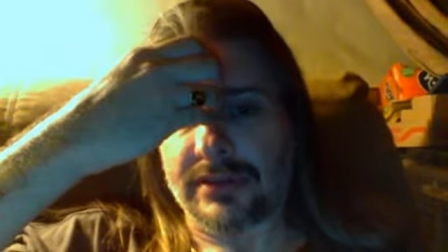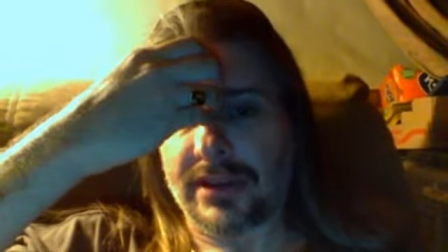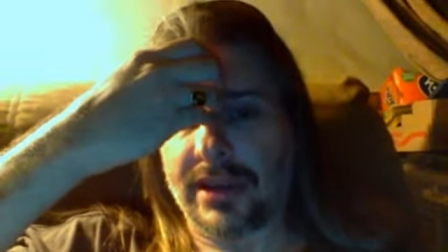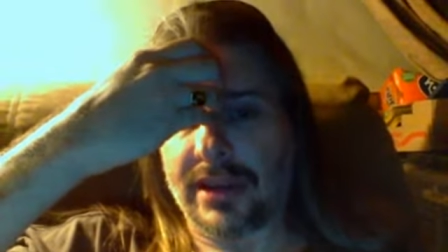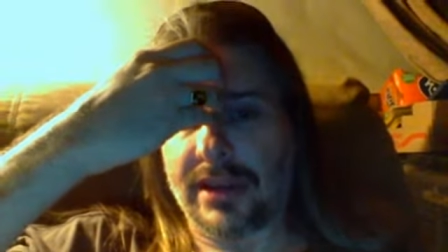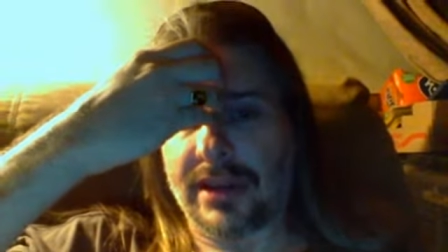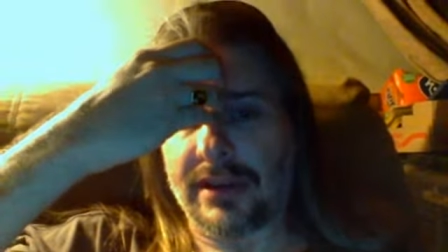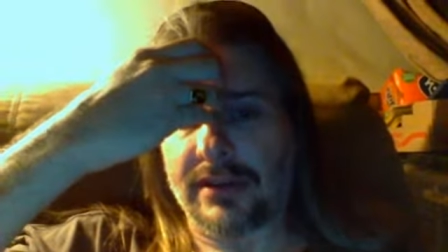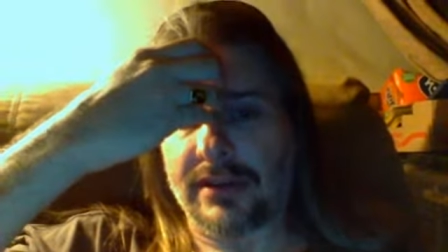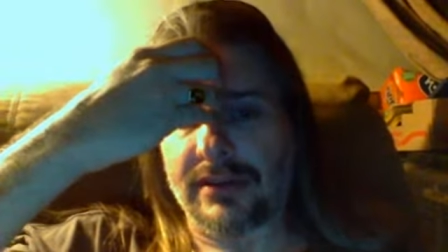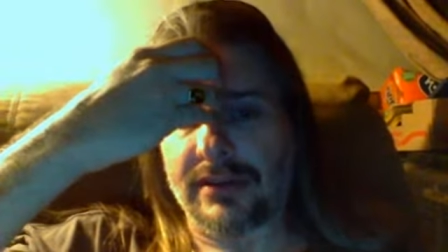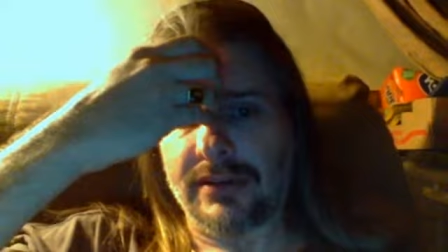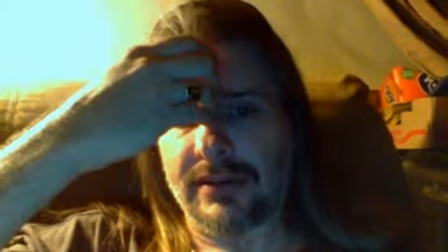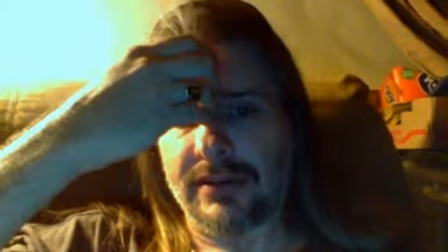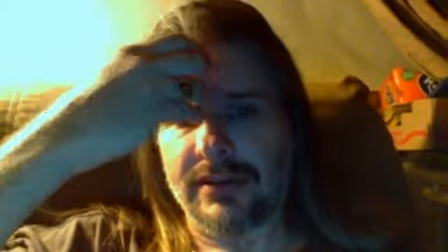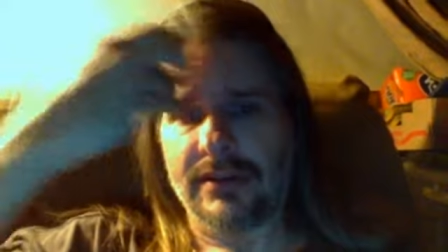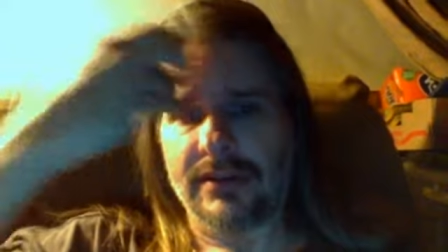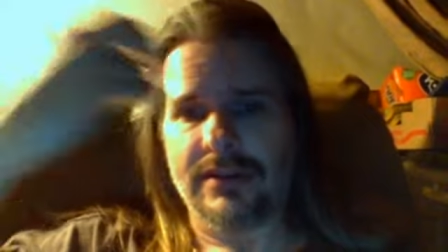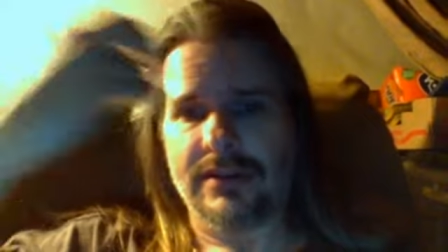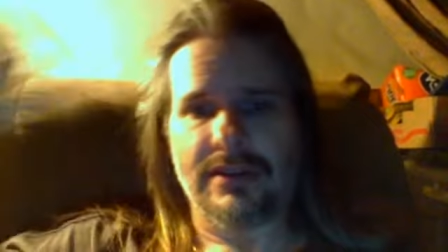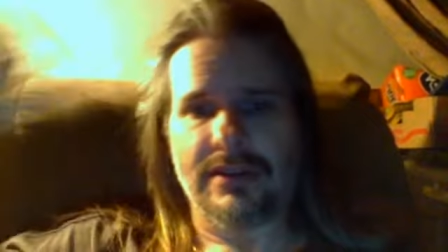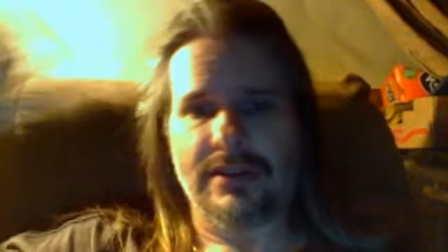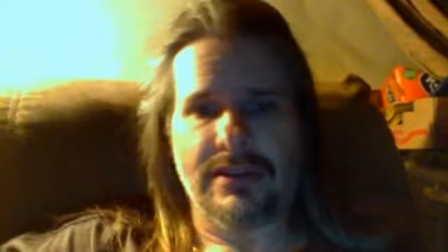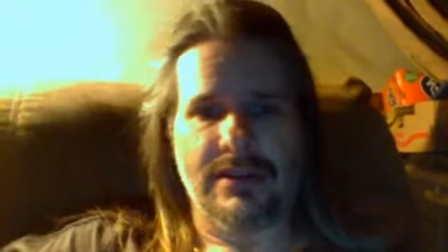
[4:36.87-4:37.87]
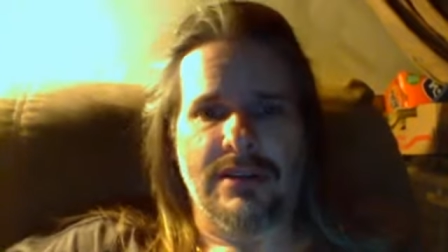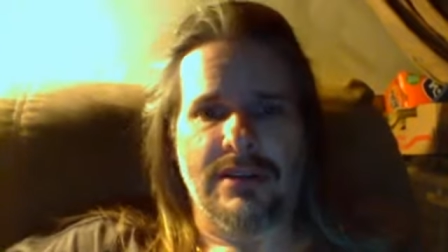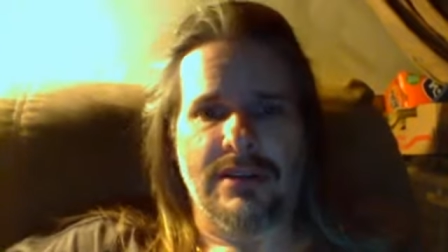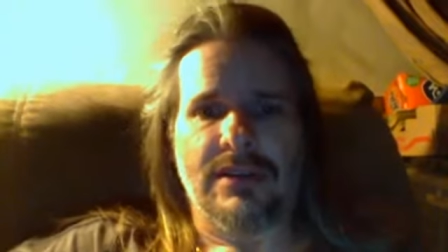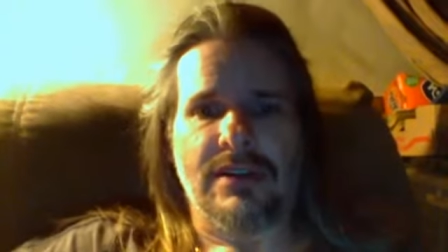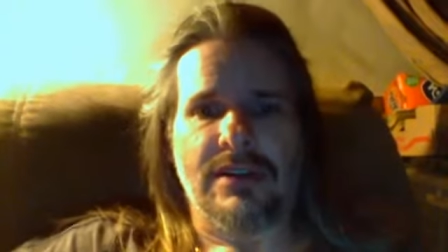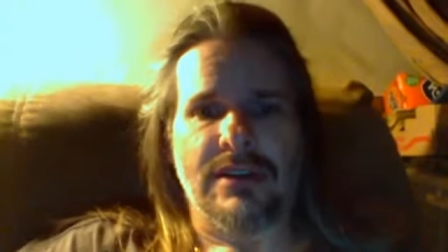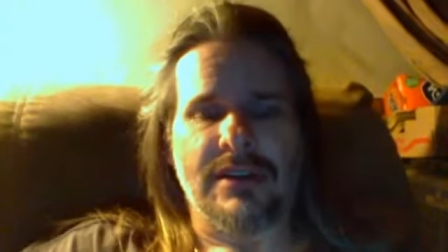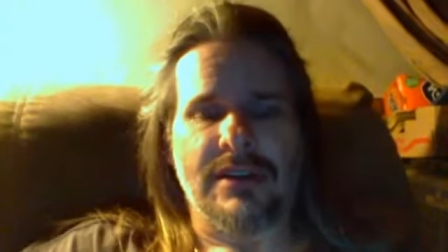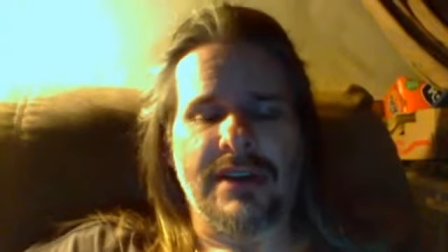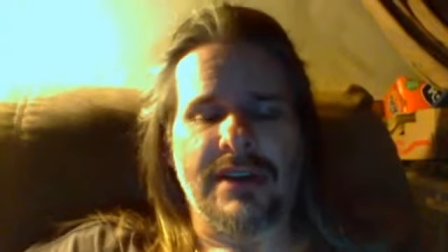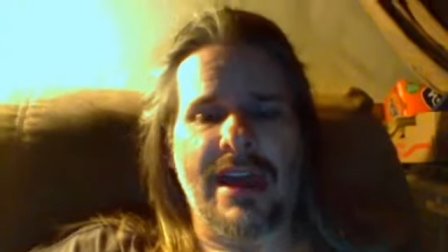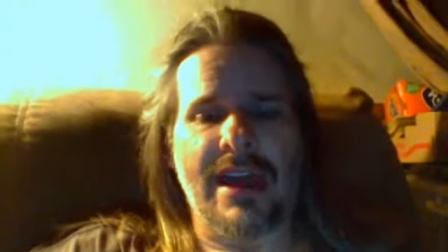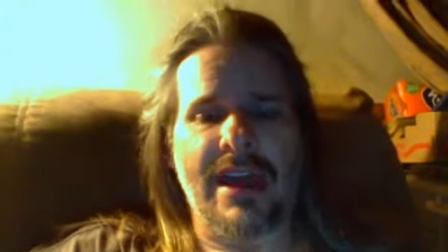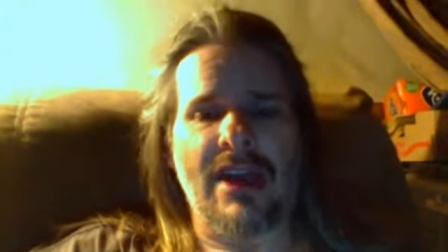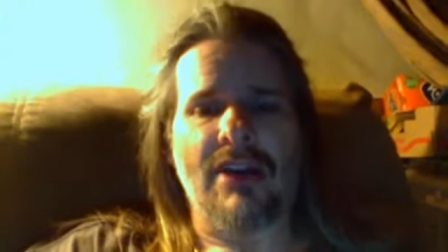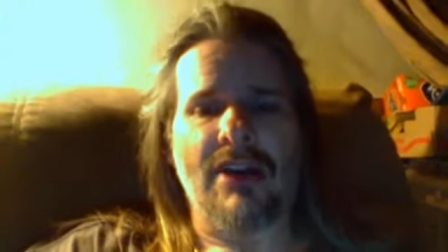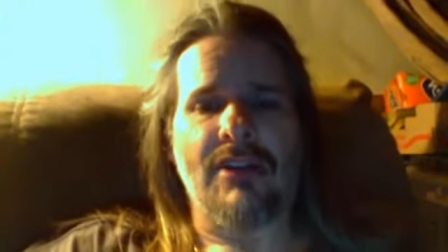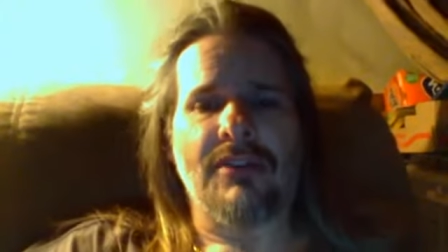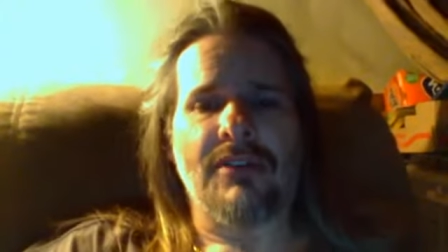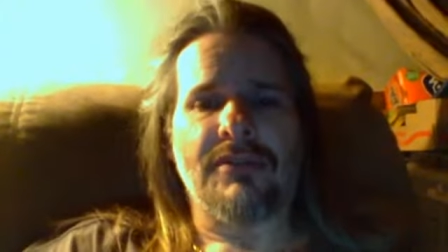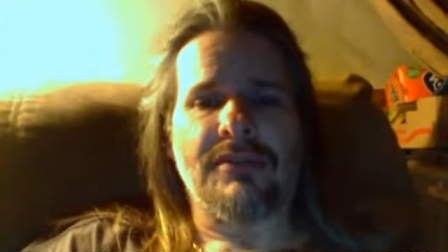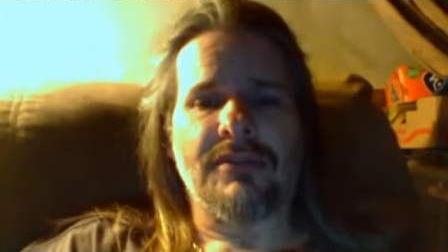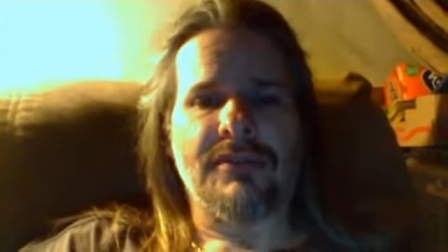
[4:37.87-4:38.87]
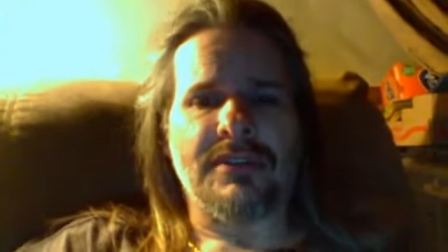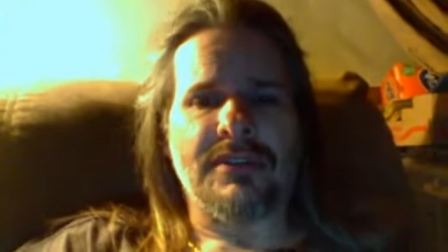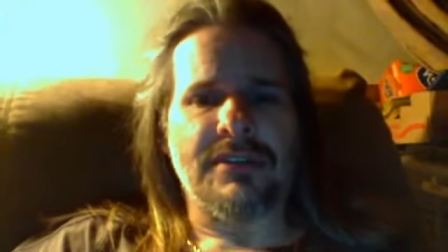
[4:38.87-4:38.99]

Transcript: Okay. Now,